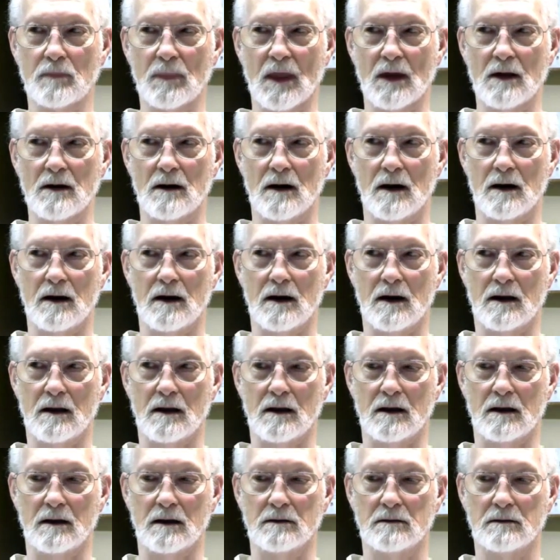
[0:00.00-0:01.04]
I had
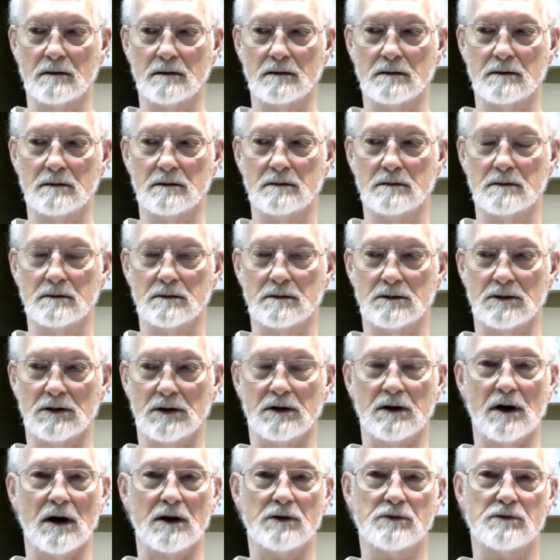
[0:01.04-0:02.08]
a
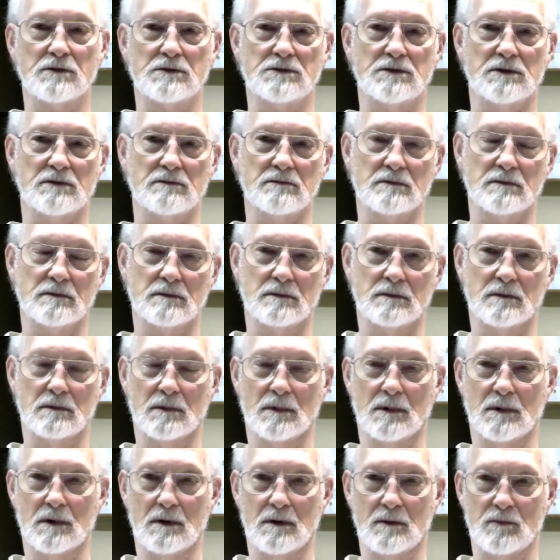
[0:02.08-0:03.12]
nitrogen
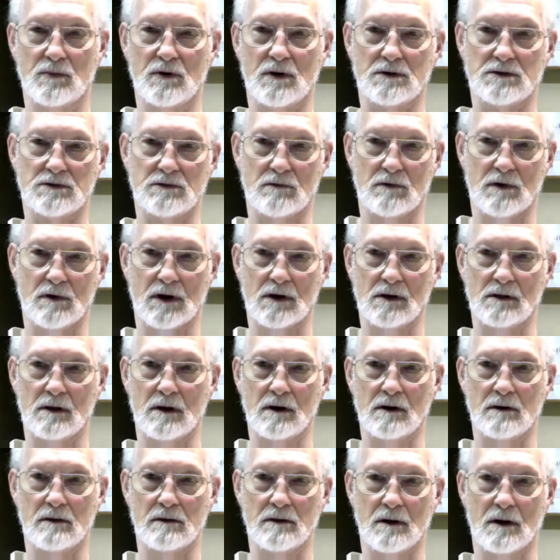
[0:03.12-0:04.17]
pressure
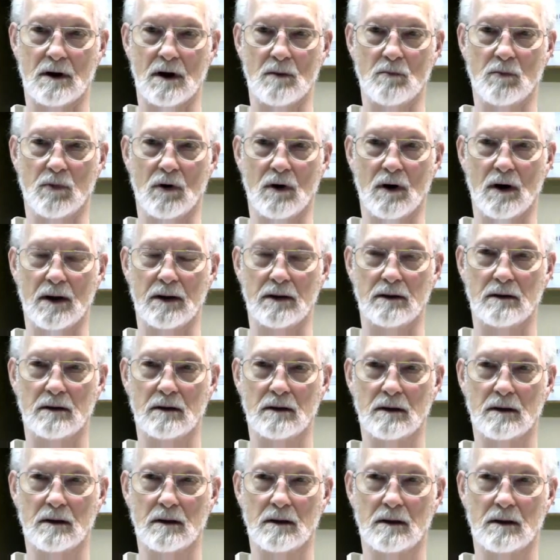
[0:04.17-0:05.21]
regulator that I bought.
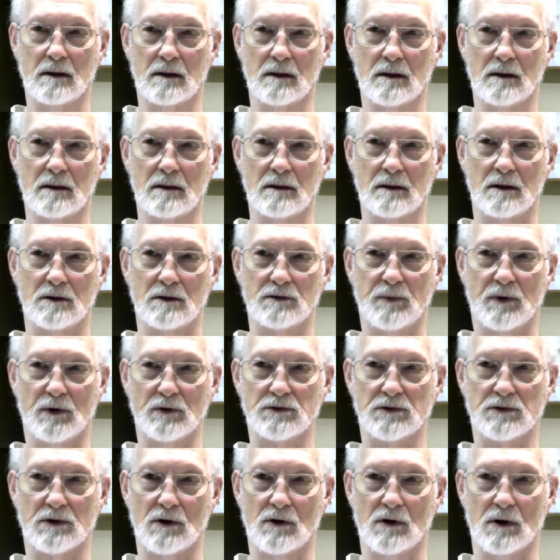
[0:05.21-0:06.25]
It's supposed to
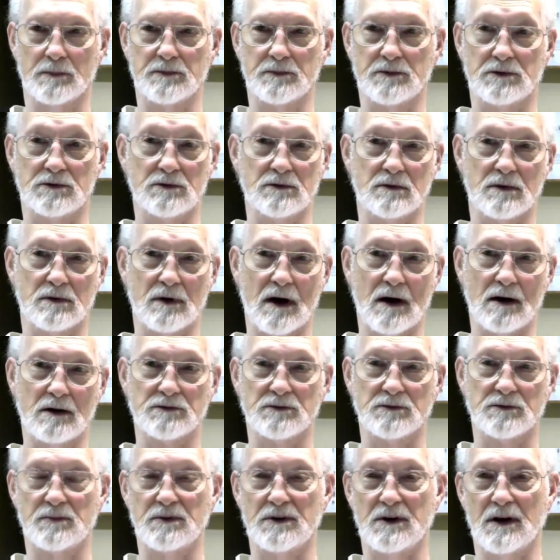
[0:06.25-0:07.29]
go up to
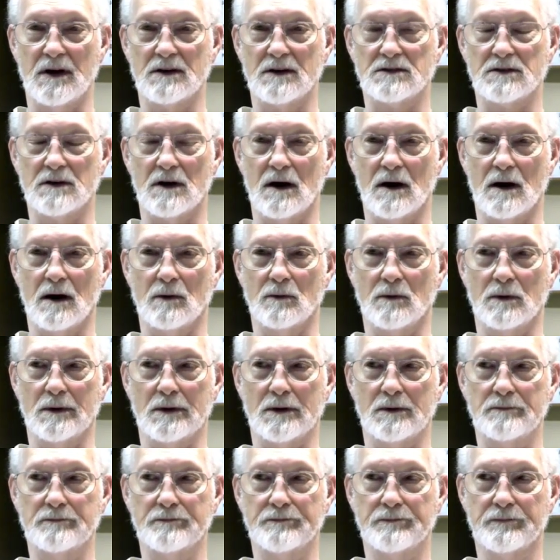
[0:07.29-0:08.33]
2,000 psi. Well,
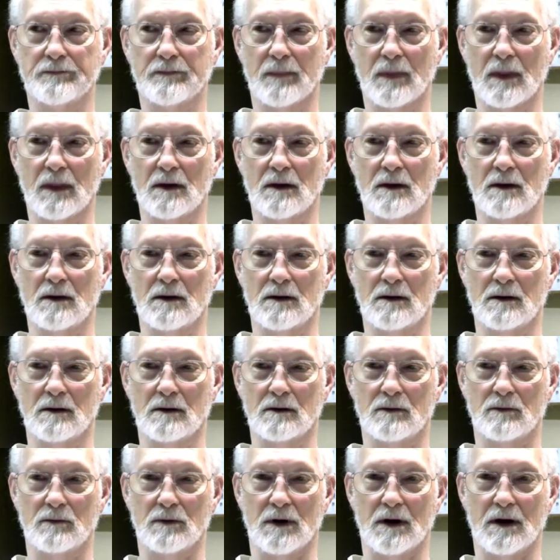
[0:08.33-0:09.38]

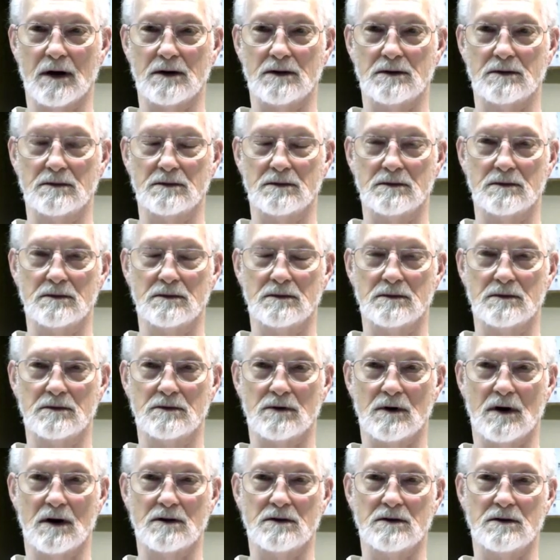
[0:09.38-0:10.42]
when I
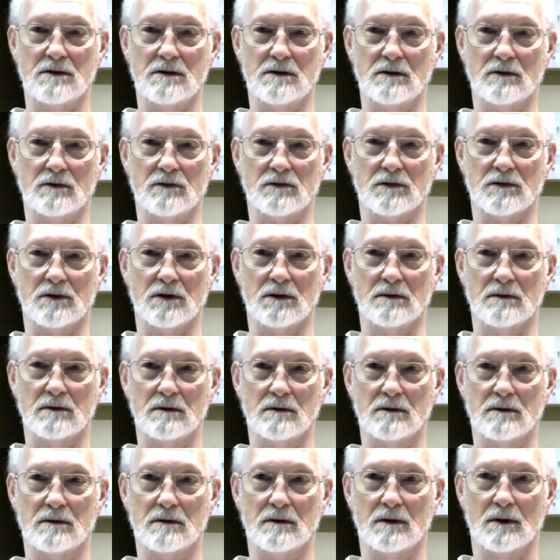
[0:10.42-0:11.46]
tried to use it,
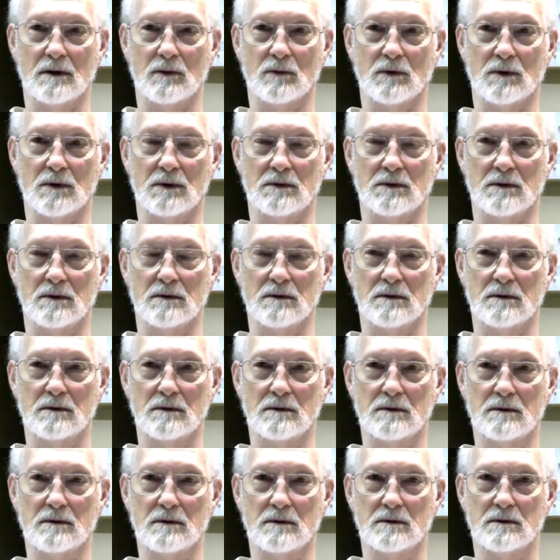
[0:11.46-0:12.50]
it would
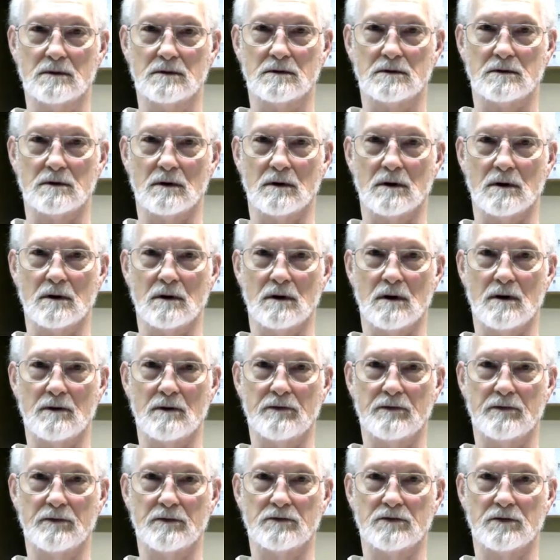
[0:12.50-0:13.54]
start off
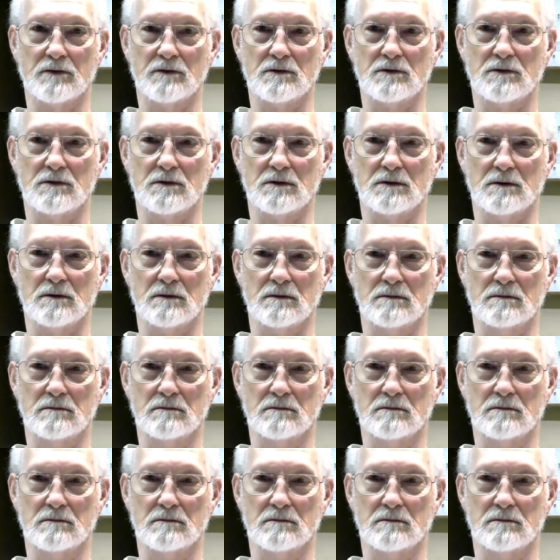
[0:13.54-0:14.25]
as soon as you